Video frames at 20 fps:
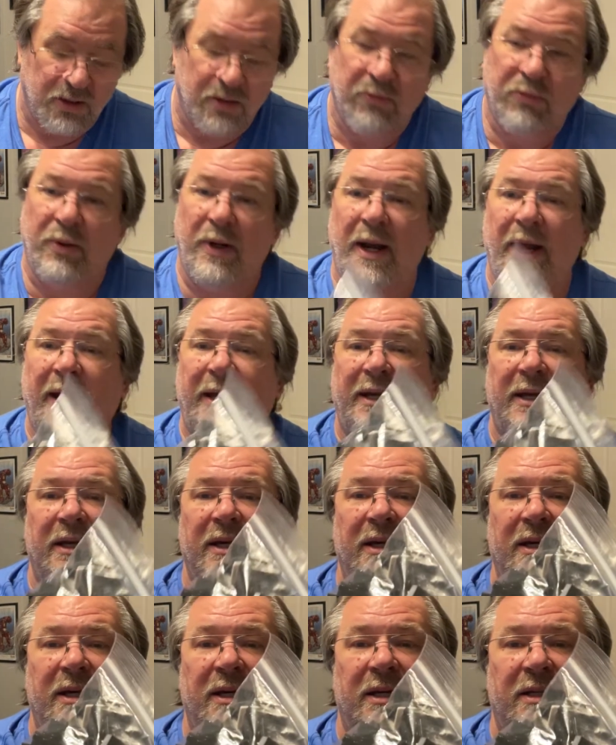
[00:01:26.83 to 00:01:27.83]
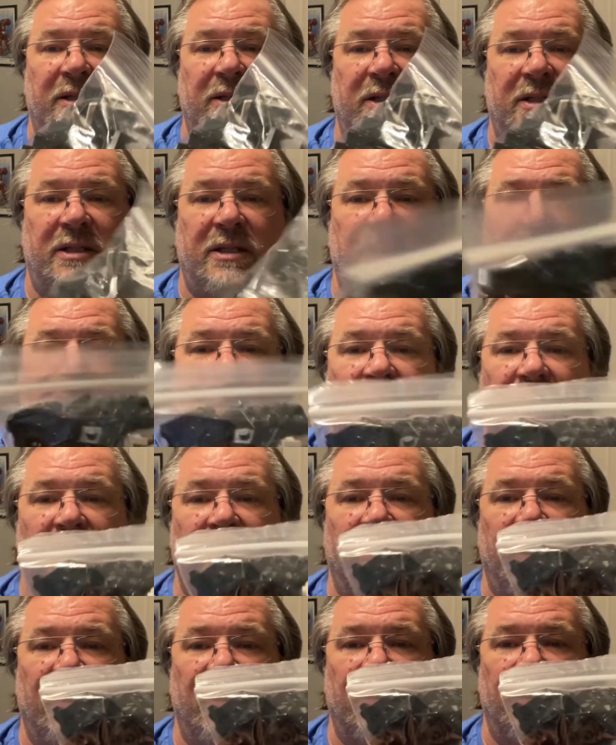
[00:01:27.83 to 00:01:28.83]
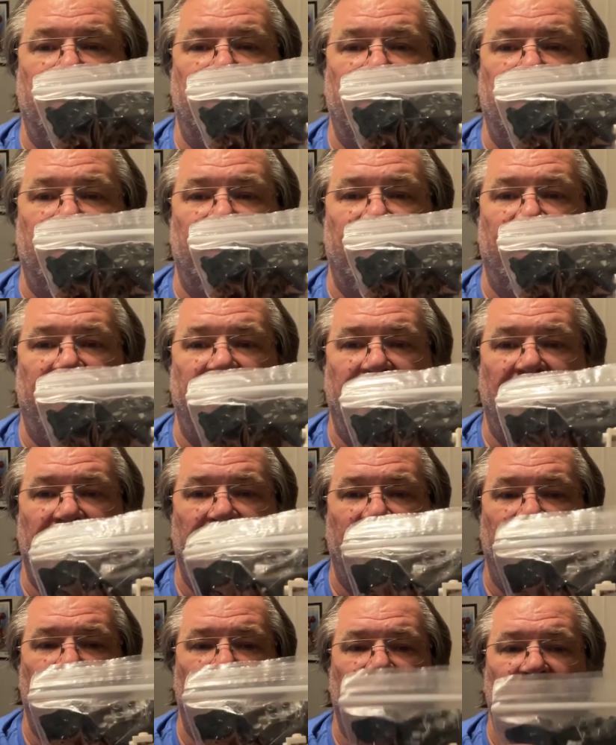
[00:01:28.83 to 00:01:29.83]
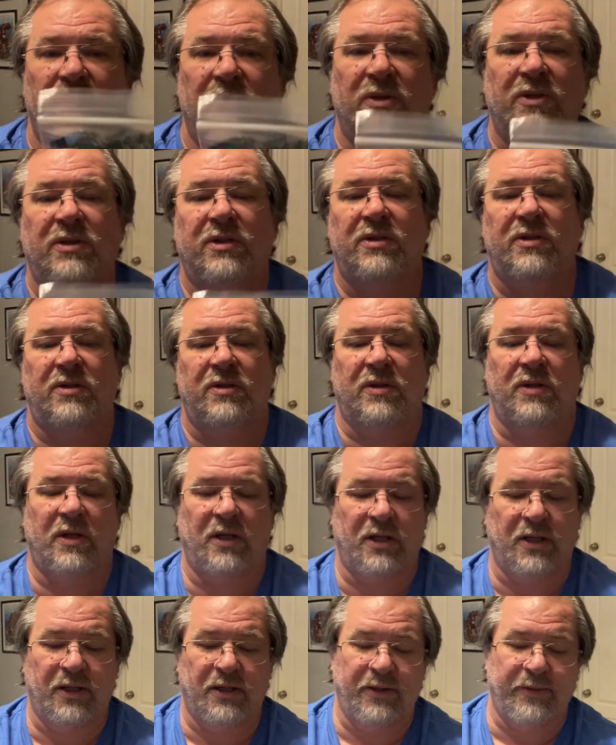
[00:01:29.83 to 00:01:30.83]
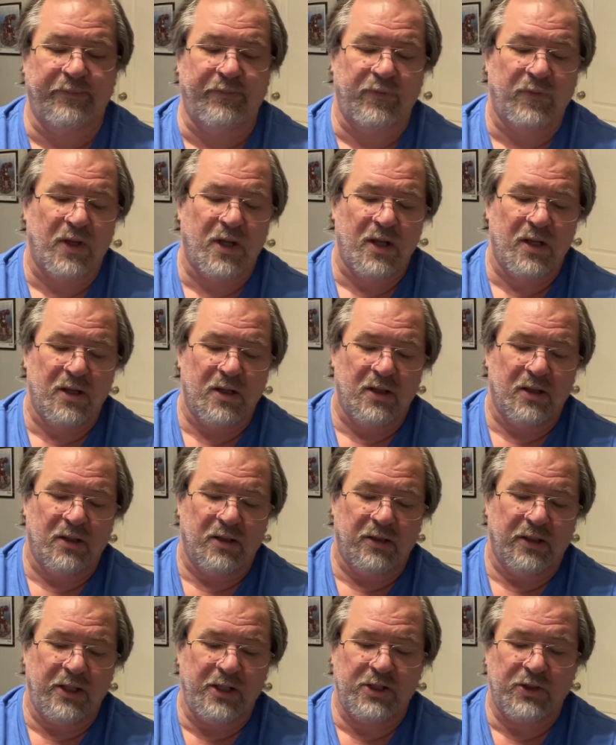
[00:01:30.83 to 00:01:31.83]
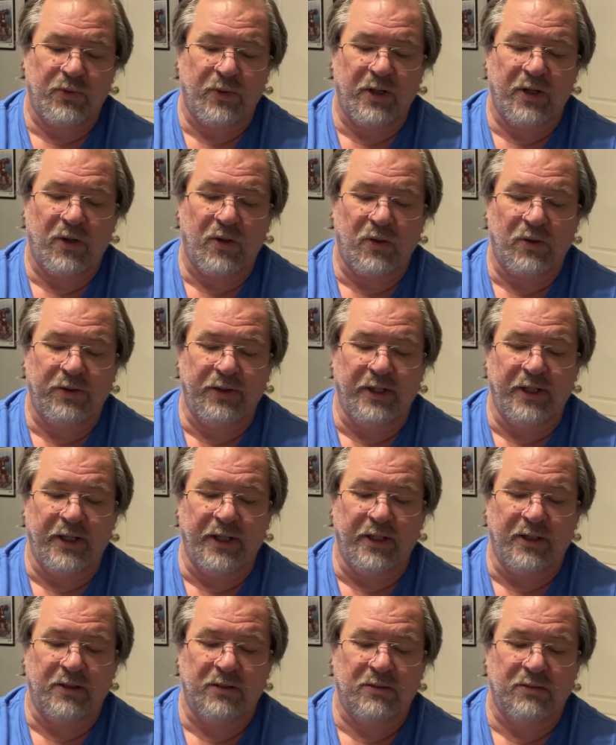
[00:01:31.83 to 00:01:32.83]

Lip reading: Brackets that I use. These are what hold the